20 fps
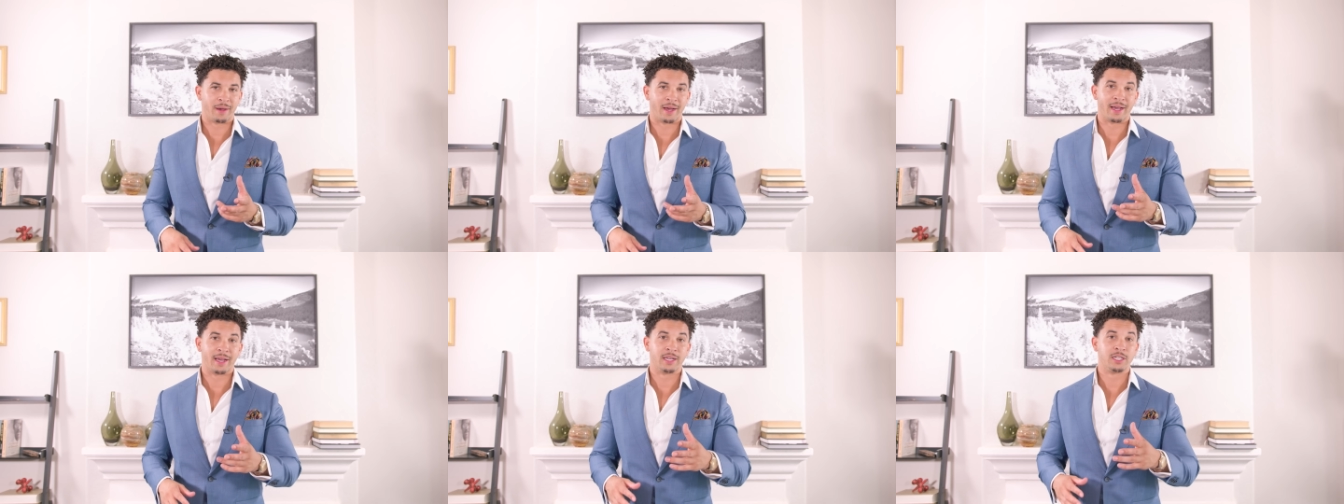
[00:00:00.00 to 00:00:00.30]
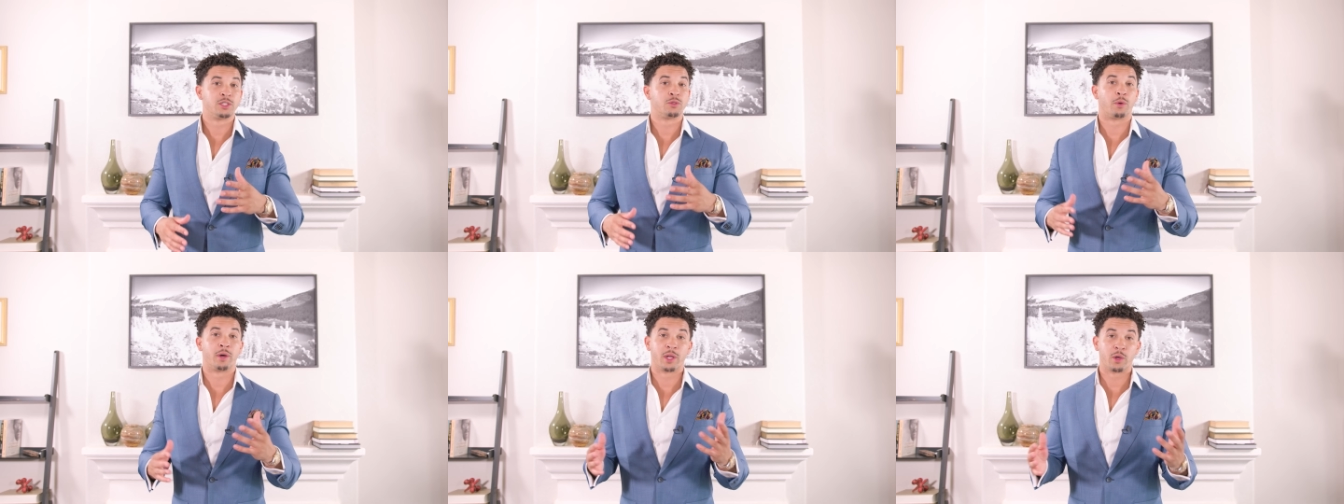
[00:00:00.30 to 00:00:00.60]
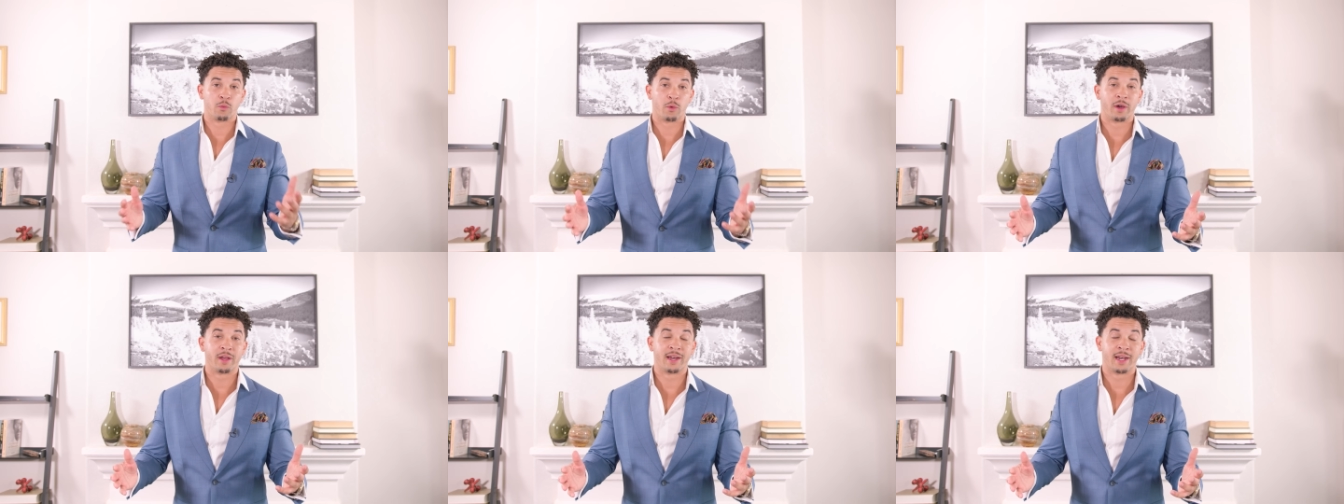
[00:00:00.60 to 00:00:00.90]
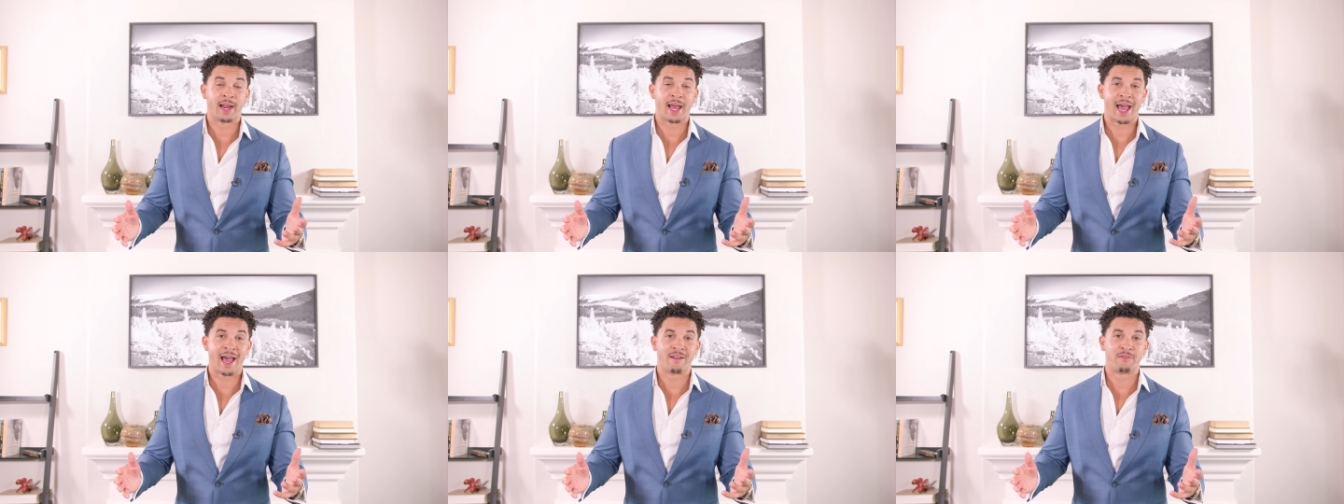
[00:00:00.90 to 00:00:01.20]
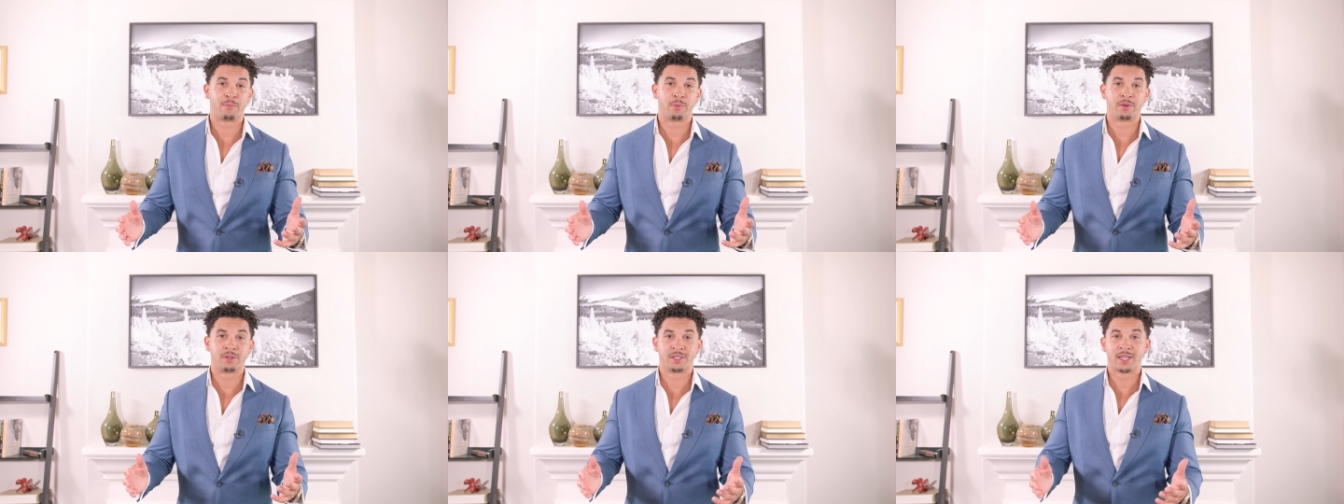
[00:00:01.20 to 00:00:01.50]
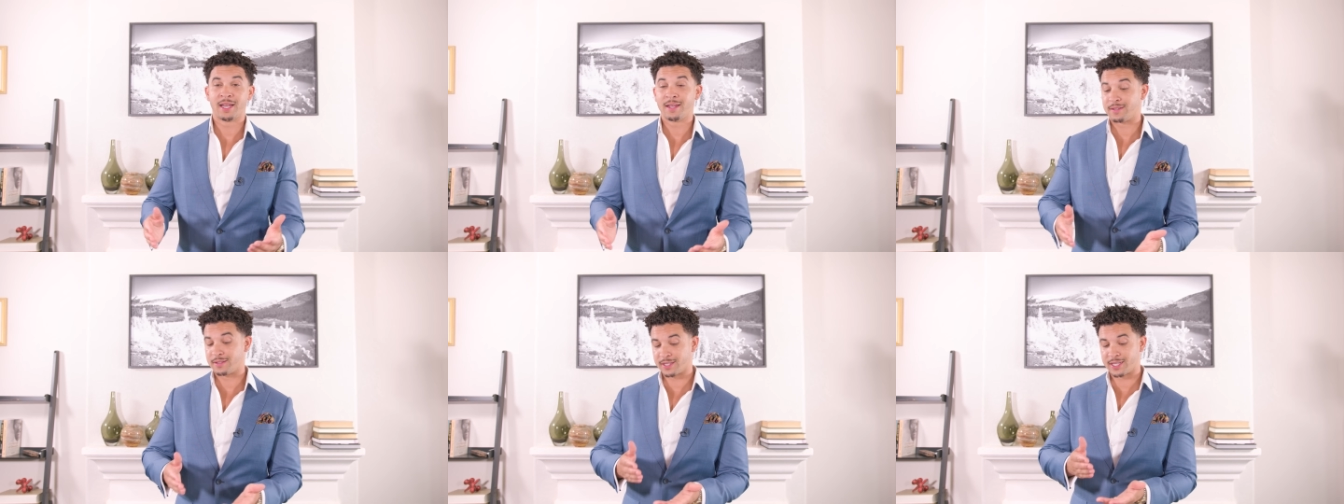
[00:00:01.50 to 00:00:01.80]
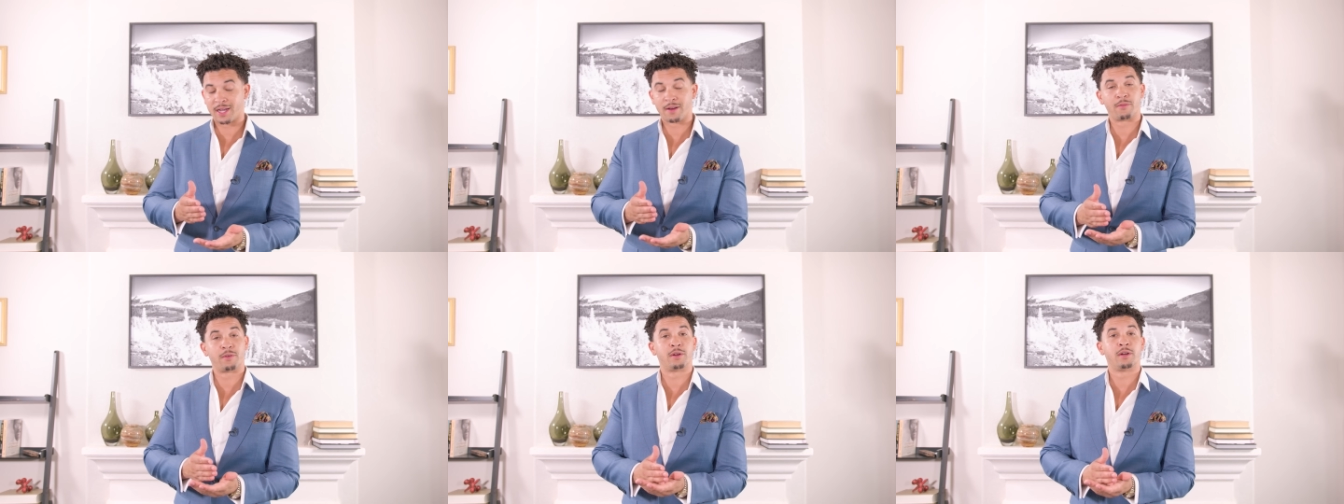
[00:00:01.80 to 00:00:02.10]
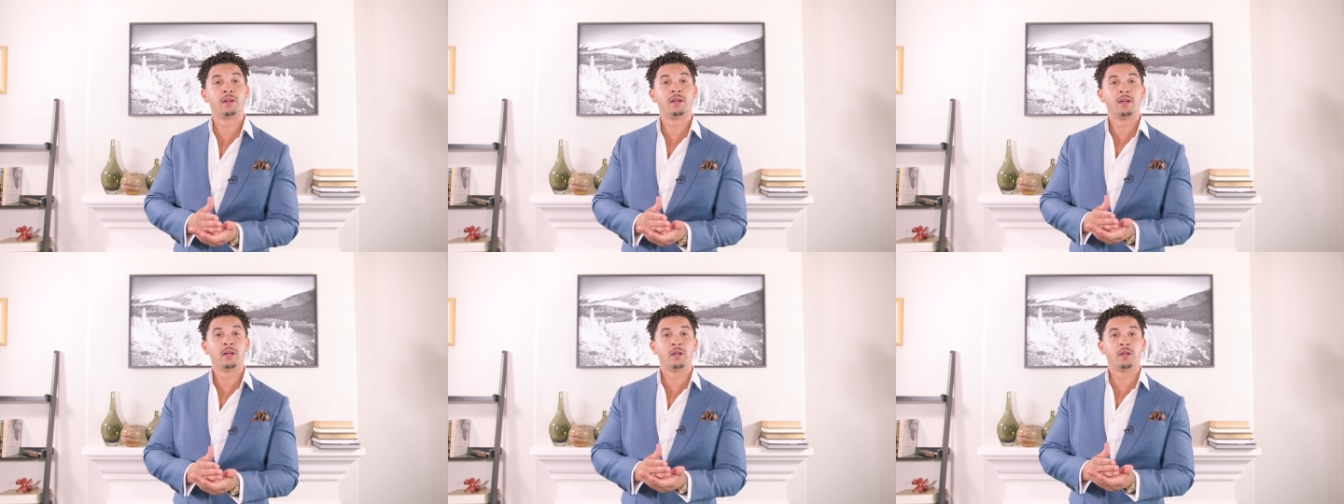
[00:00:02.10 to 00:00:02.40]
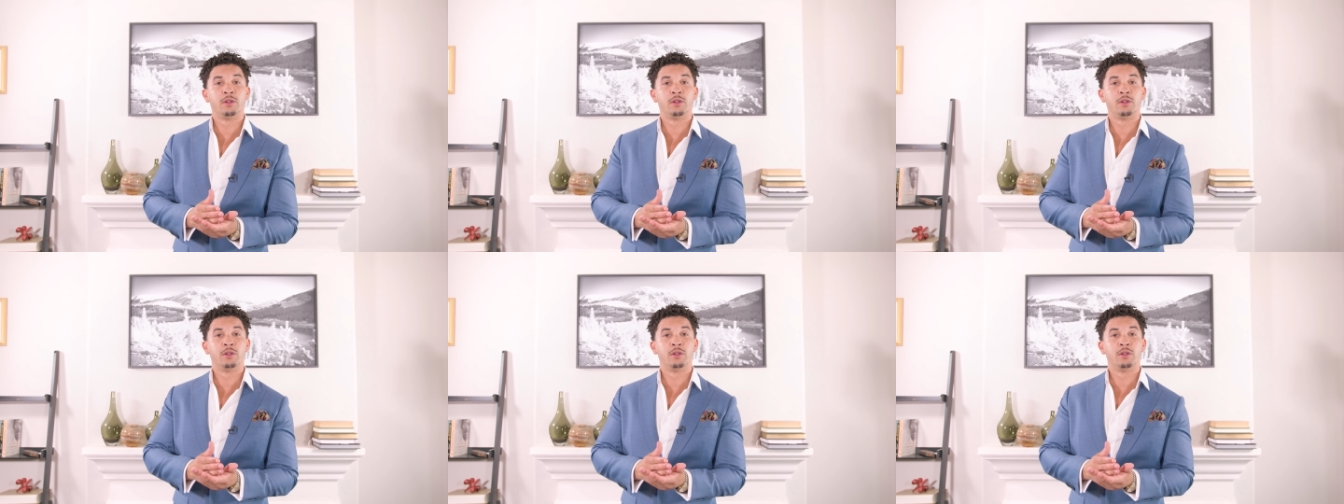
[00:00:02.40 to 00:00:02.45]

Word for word: by 21.5% to cover